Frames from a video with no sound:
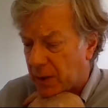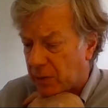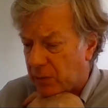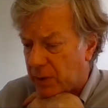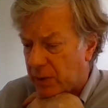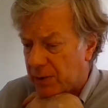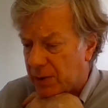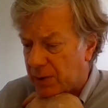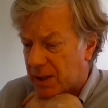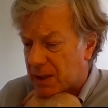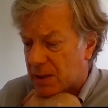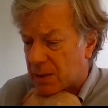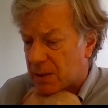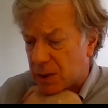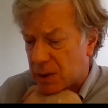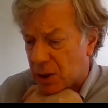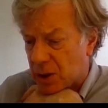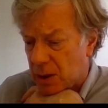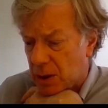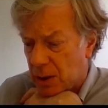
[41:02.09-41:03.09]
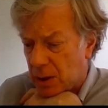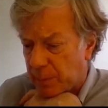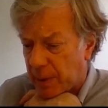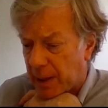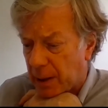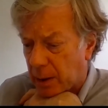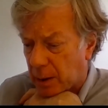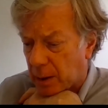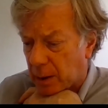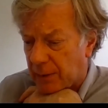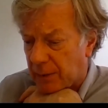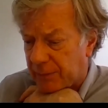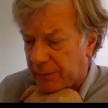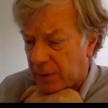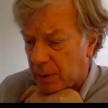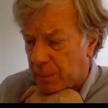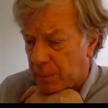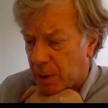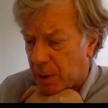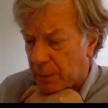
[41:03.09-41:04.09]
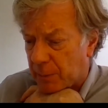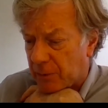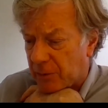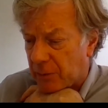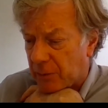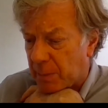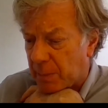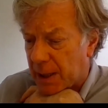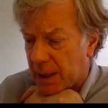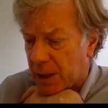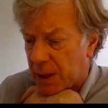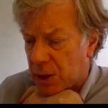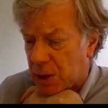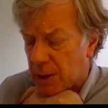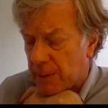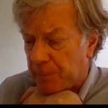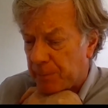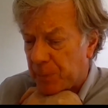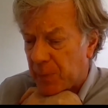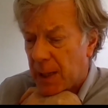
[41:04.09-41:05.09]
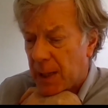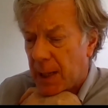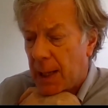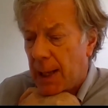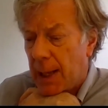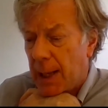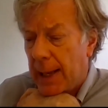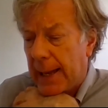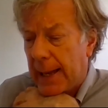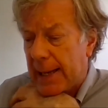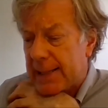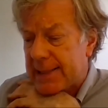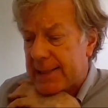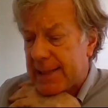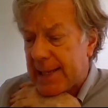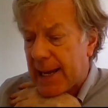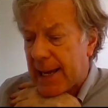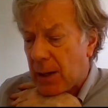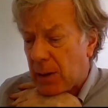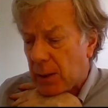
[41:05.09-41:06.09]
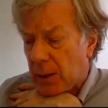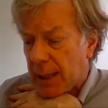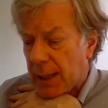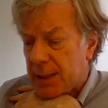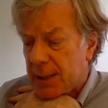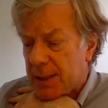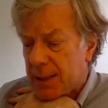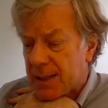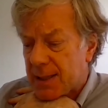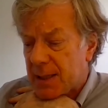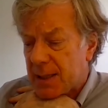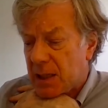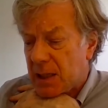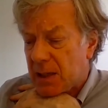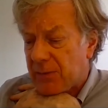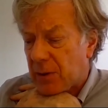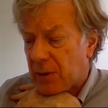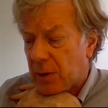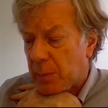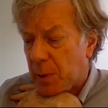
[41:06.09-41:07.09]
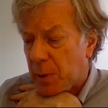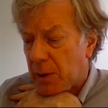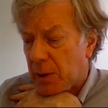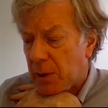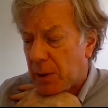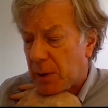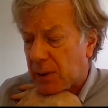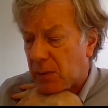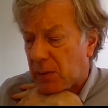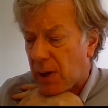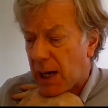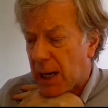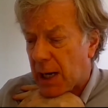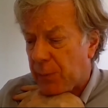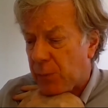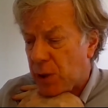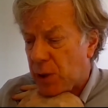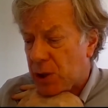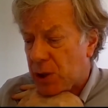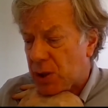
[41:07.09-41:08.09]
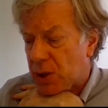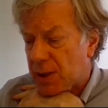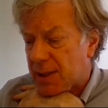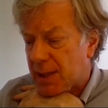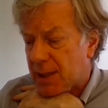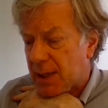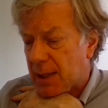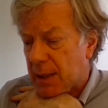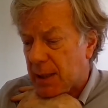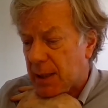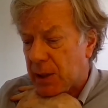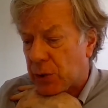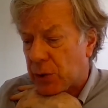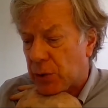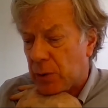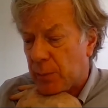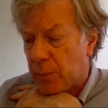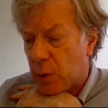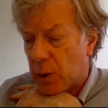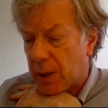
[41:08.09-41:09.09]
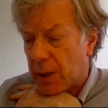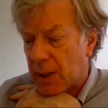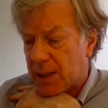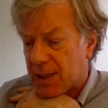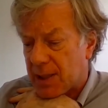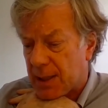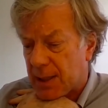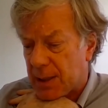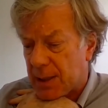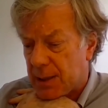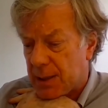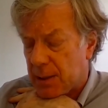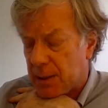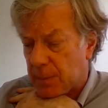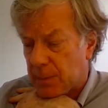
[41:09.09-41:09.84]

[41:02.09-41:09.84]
Read this paragraph at the bottom of the page. As he outlined his idea for the perfect crime, Richard steadily grew more excited.